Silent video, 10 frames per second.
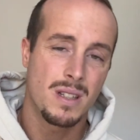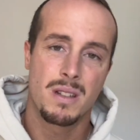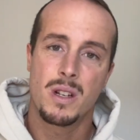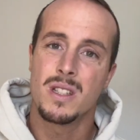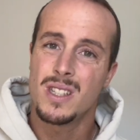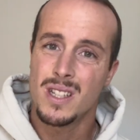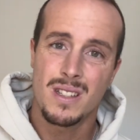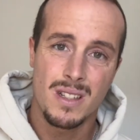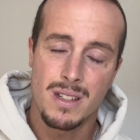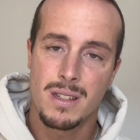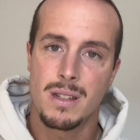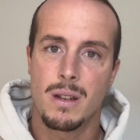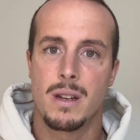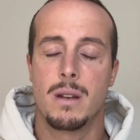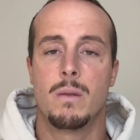consistent
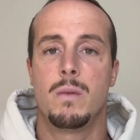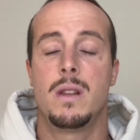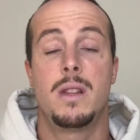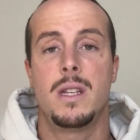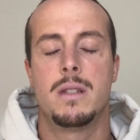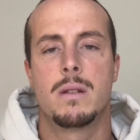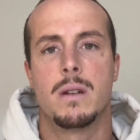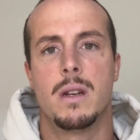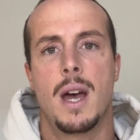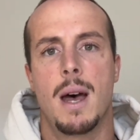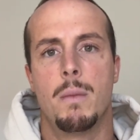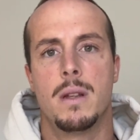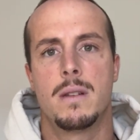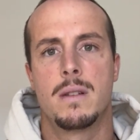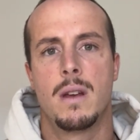with these good
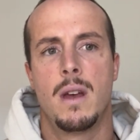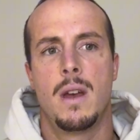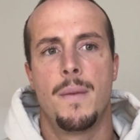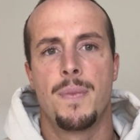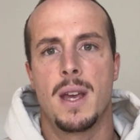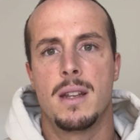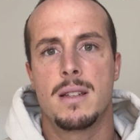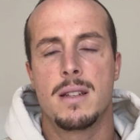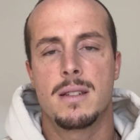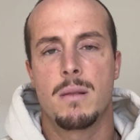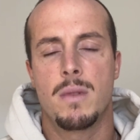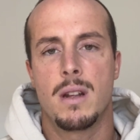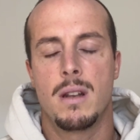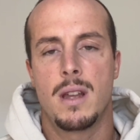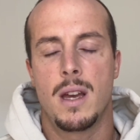habits. And this is
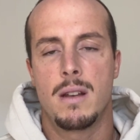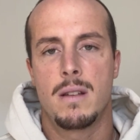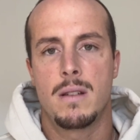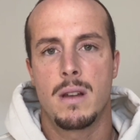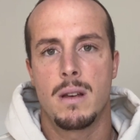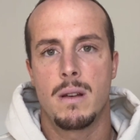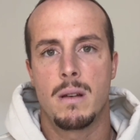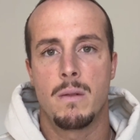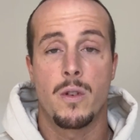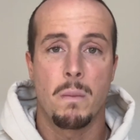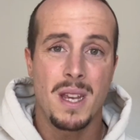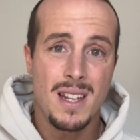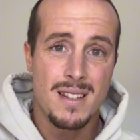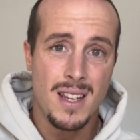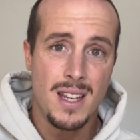something that for me
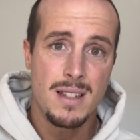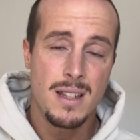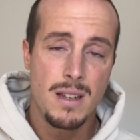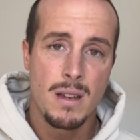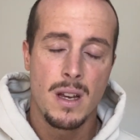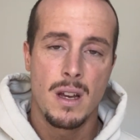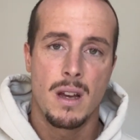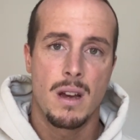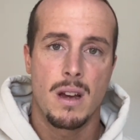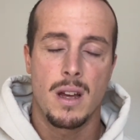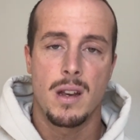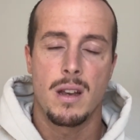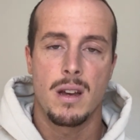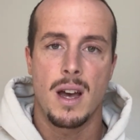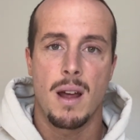it's easy, and
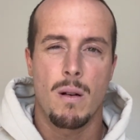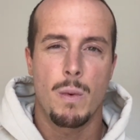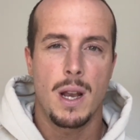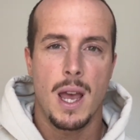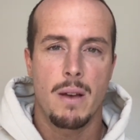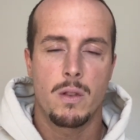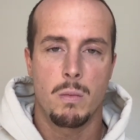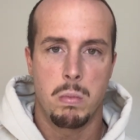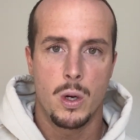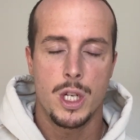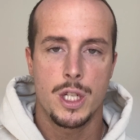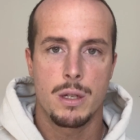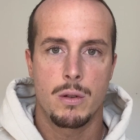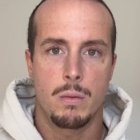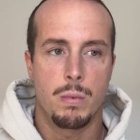I don't really have to push
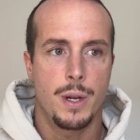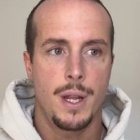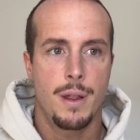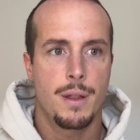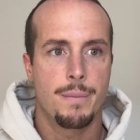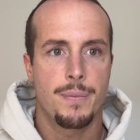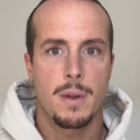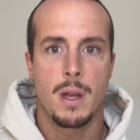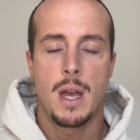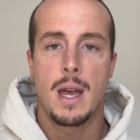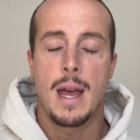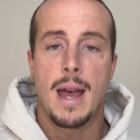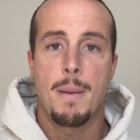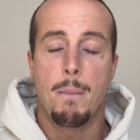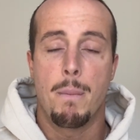to breathe.
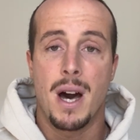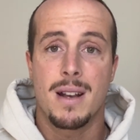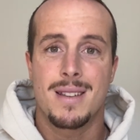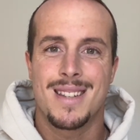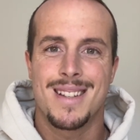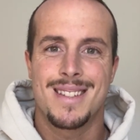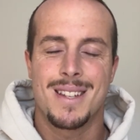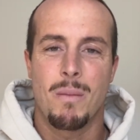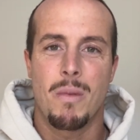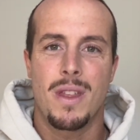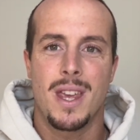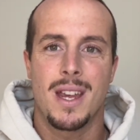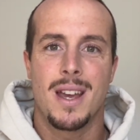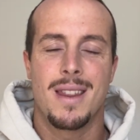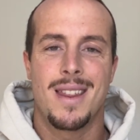But something
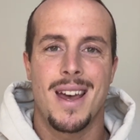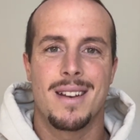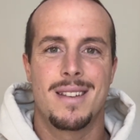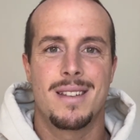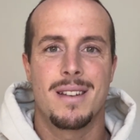that